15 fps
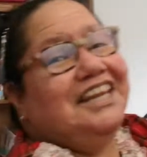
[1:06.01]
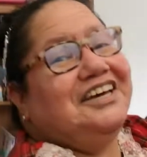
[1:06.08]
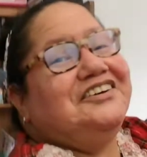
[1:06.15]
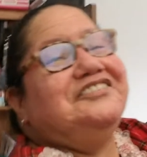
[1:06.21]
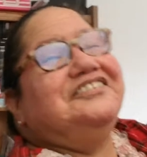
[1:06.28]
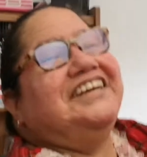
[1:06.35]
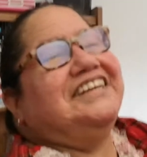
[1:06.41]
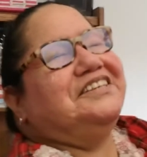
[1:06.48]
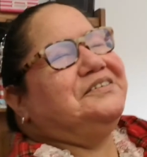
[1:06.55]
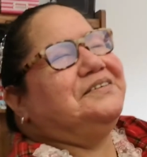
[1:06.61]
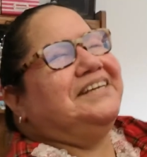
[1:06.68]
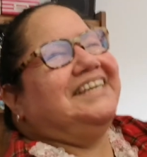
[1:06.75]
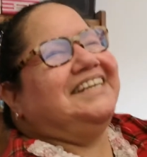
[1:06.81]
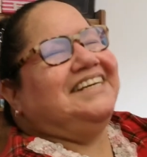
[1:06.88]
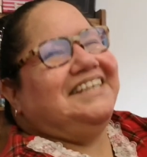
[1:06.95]
love Hello
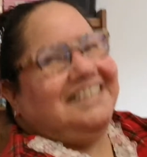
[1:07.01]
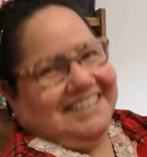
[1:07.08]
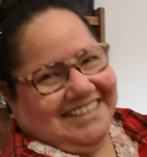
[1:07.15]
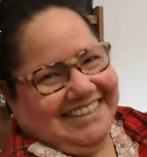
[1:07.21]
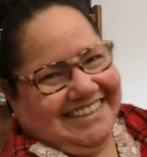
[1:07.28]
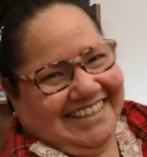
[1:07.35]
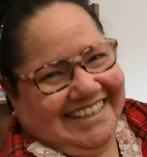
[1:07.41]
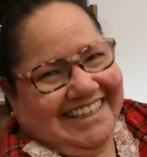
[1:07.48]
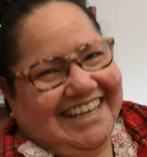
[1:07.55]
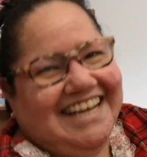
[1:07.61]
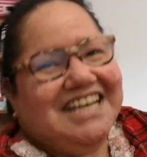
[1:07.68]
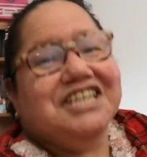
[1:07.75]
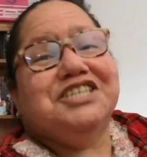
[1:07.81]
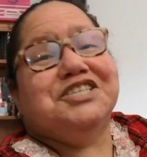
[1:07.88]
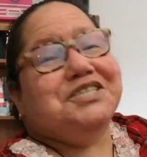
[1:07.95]
Kitty.
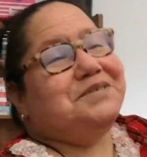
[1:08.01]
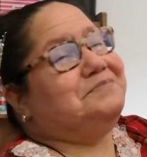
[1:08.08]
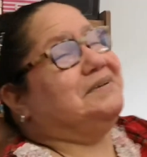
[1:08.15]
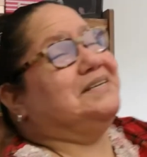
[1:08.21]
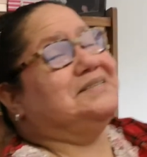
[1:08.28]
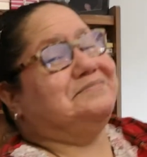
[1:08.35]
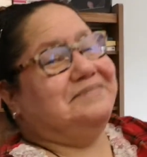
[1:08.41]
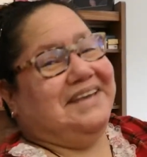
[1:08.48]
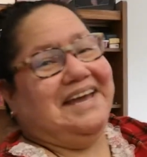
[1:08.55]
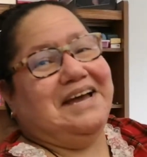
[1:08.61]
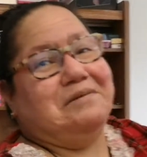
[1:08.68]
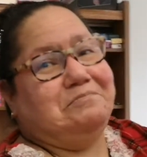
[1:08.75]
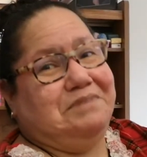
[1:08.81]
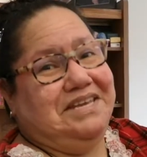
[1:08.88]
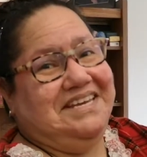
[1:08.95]
She makes me
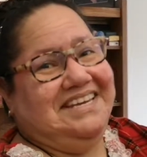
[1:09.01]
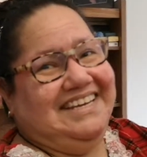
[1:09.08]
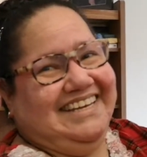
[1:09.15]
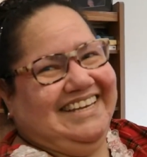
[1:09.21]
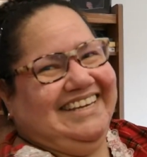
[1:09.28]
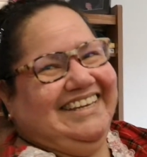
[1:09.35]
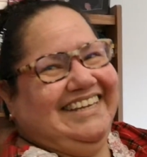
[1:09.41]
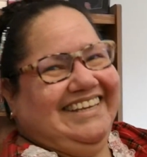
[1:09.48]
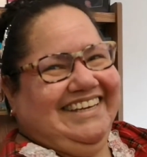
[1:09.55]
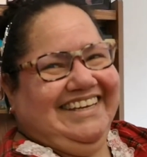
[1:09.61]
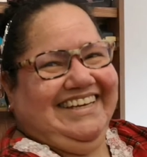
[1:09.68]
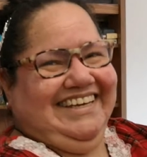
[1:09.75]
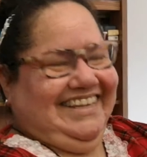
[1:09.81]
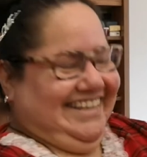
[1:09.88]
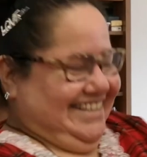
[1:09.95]

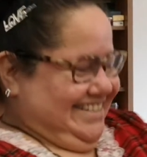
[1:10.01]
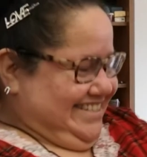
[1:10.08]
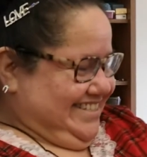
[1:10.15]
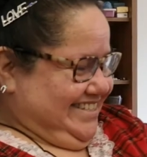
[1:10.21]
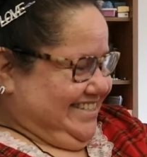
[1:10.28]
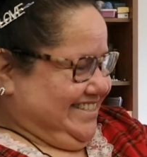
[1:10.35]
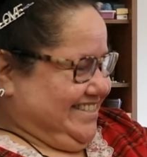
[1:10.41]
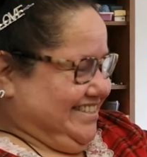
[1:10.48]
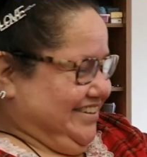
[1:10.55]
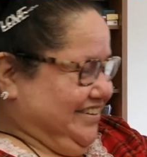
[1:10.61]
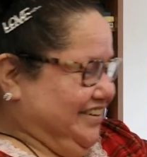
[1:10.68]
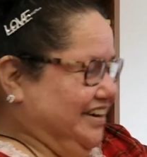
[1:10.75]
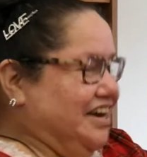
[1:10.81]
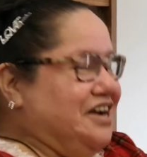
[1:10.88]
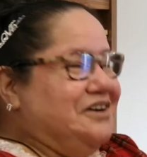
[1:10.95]
happy.
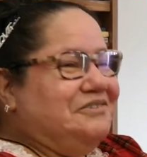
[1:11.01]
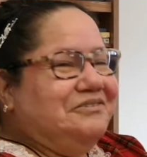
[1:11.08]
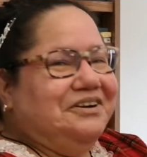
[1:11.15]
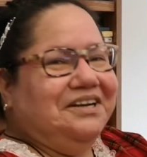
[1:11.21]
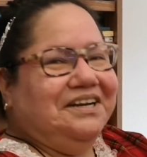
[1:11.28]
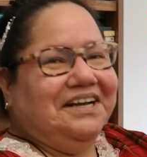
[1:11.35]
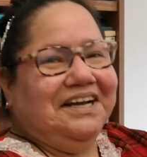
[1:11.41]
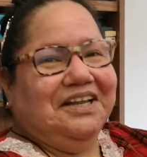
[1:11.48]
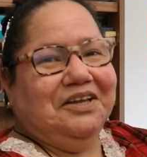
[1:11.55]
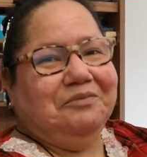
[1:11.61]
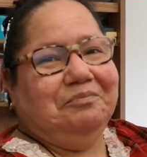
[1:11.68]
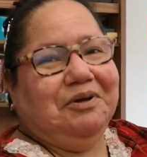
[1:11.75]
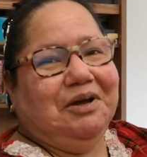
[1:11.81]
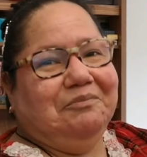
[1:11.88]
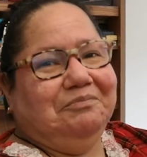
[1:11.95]
So when
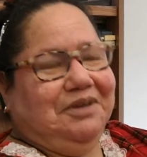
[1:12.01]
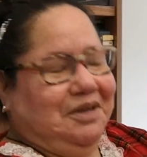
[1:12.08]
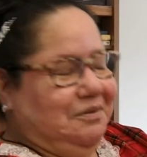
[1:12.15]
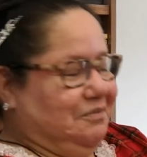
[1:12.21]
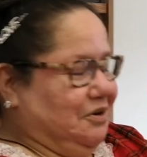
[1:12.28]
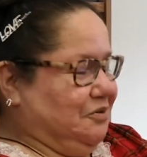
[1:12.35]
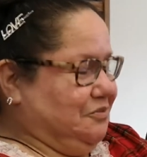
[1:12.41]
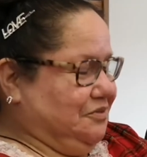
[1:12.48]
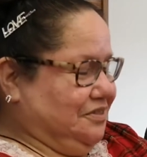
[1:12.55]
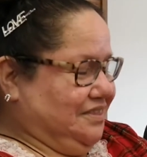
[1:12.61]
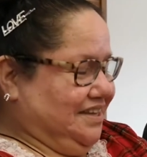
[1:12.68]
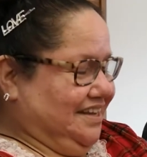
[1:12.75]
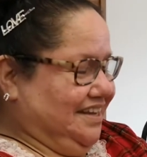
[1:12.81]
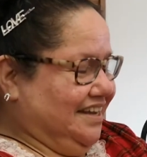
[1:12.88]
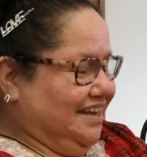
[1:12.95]
ColourPop came out with
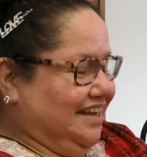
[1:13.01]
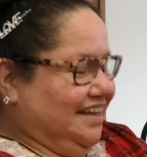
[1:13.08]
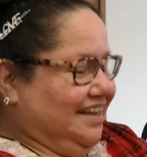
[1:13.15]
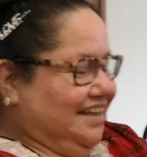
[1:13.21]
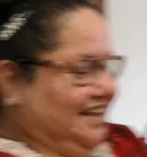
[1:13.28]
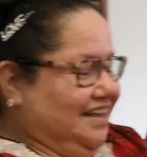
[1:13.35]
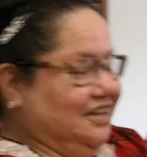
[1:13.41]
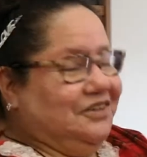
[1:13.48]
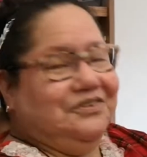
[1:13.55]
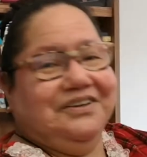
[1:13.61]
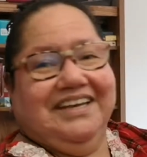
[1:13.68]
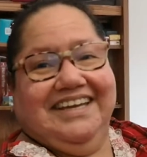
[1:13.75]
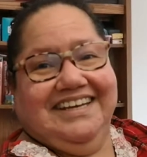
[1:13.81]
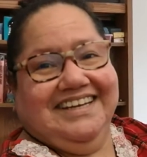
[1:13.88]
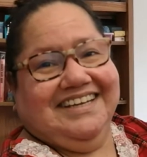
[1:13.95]
the Hello
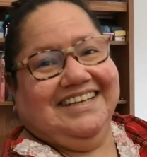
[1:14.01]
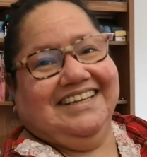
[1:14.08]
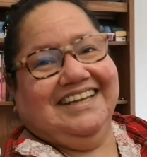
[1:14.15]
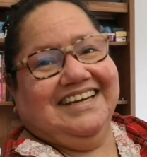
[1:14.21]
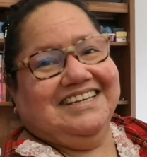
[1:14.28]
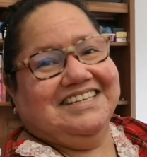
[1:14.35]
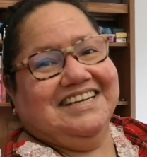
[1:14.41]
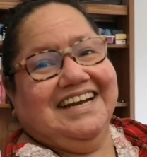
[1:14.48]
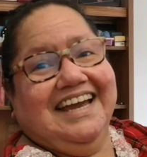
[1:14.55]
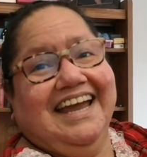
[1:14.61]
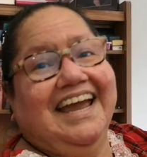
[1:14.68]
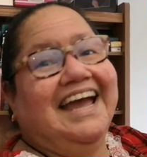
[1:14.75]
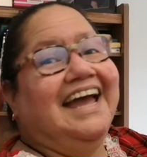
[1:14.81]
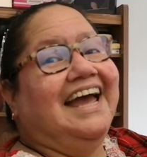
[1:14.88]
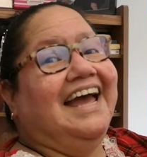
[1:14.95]
Kitty collection, I
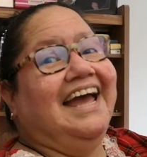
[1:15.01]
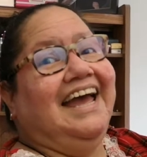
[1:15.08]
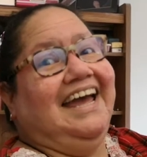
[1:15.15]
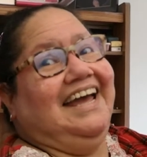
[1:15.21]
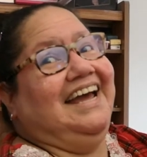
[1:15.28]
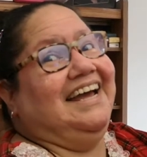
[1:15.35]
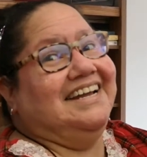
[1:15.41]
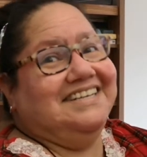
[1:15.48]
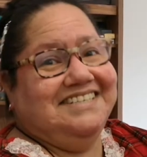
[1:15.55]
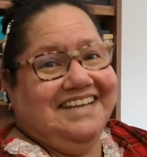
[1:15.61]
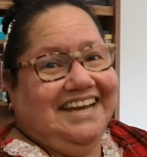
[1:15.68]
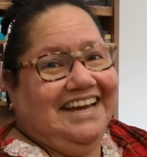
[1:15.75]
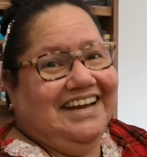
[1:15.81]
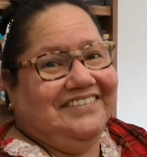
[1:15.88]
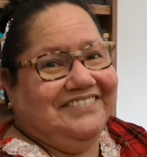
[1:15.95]
had to
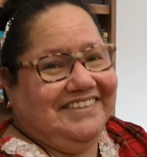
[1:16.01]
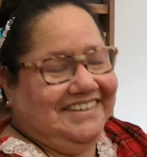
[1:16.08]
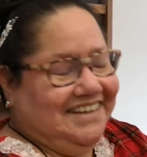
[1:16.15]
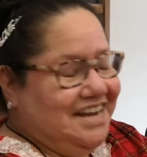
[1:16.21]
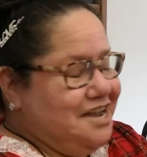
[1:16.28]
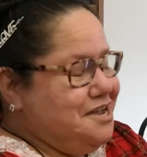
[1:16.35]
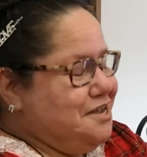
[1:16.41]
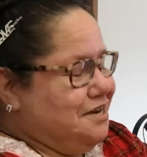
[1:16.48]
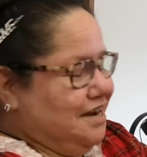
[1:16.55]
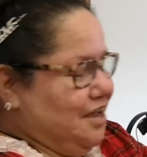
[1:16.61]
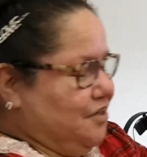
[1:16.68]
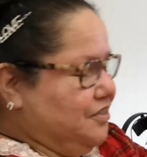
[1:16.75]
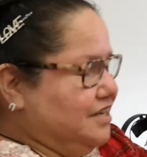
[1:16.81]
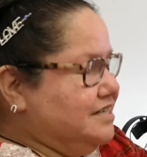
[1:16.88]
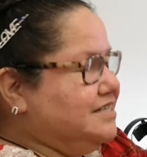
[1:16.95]
have it.
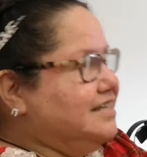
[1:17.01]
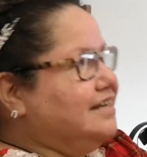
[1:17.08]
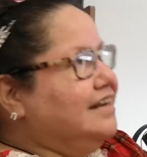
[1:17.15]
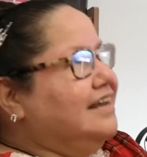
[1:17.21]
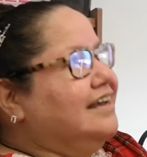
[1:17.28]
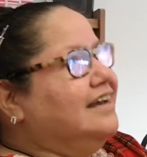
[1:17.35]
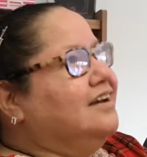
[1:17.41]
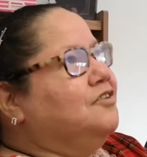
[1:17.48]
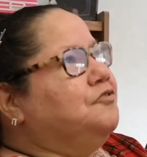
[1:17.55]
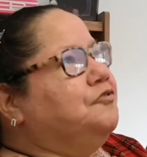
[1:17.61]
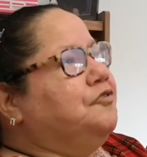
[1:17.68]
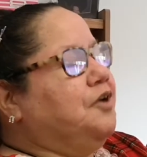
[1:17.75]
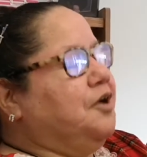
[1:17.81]
Now they did have